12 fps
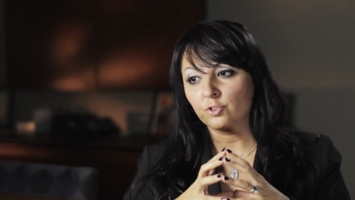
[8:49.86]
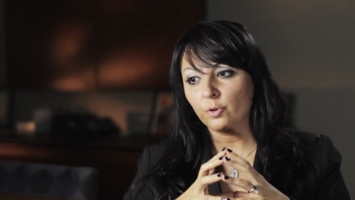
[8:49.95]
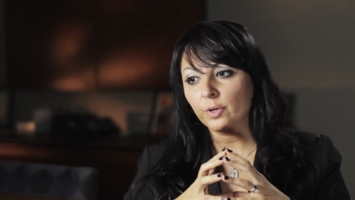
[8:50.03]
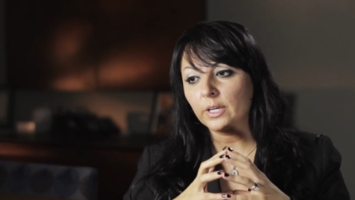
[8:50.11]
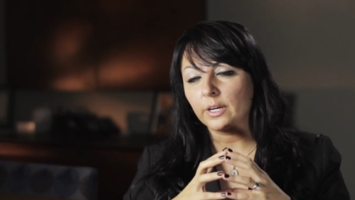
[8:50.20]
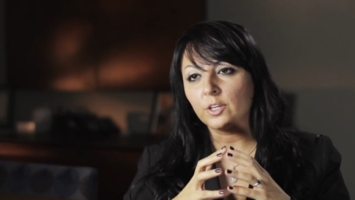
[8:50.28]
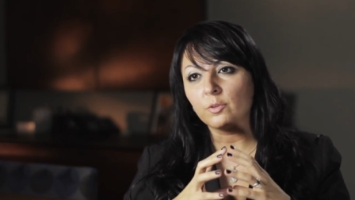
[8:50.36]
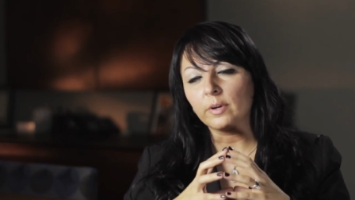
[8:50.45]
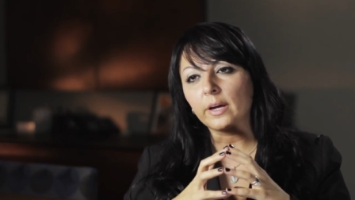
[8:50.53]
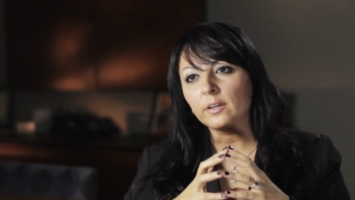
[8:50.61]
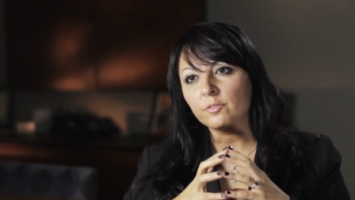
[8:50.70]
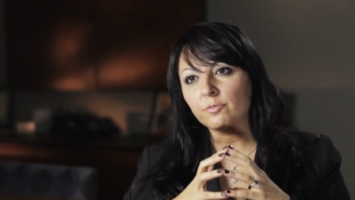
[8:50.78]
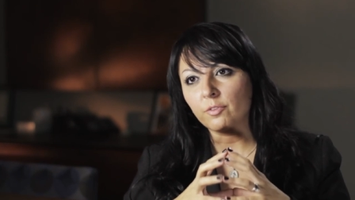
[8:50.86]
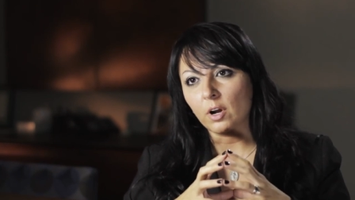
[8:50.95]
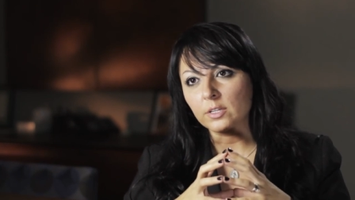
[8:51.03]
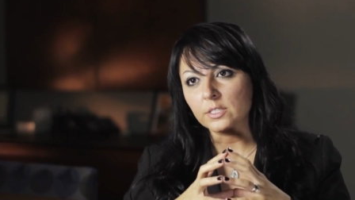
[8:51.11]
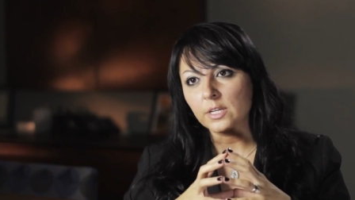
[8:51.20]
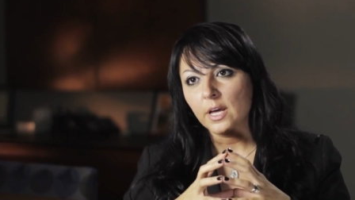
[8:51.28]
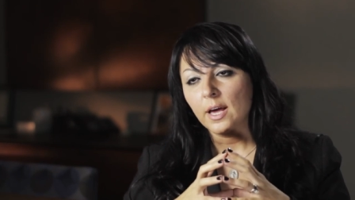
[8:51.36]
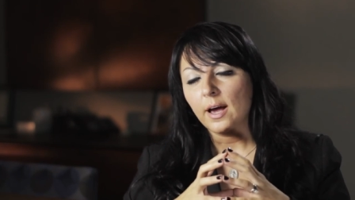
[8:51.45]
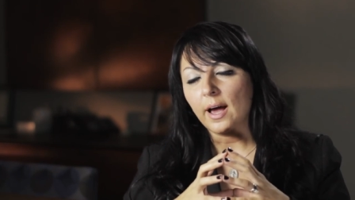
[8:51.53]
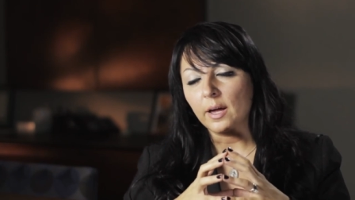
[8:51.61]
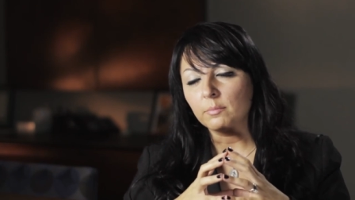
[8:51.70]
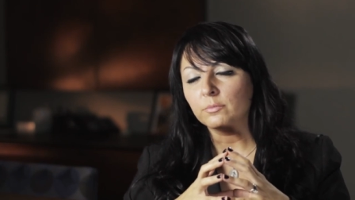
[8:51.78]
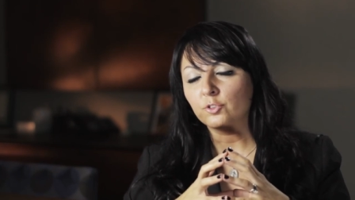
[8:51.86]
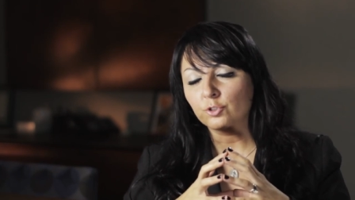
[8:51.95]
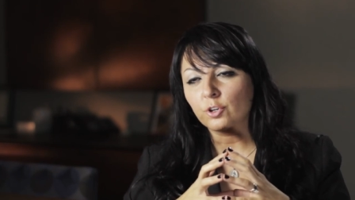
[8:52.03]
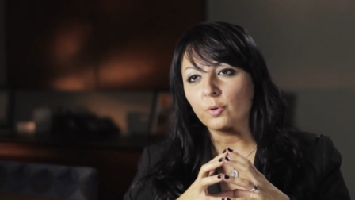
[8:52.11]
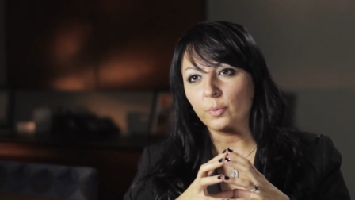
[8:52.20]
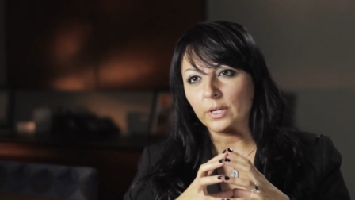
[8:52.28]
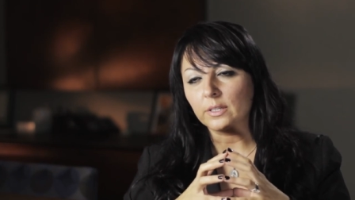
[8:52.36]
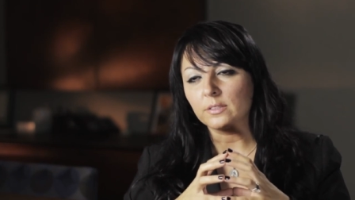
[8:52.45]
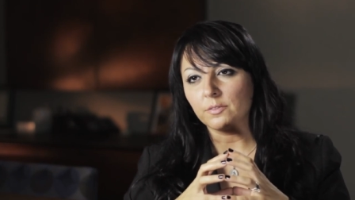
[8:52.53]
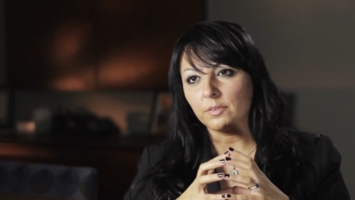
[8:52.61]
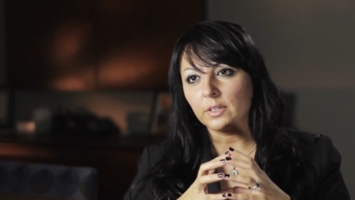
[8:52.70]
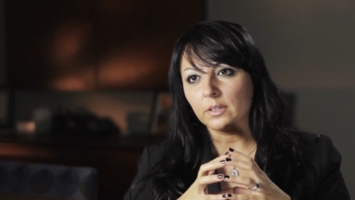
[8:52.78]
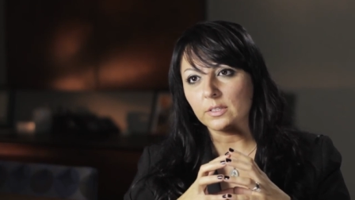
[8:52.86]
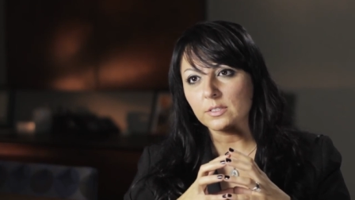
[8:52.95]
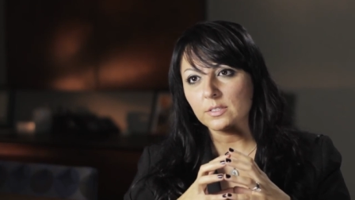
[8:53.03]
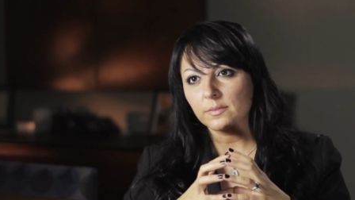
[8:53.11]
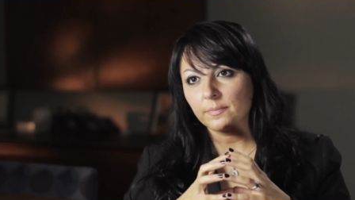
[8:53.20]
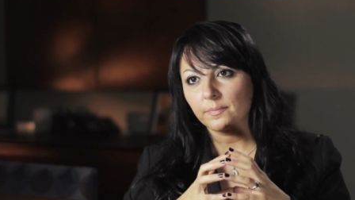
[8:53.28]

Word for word: showing a united front, I'm sure we can defeat this.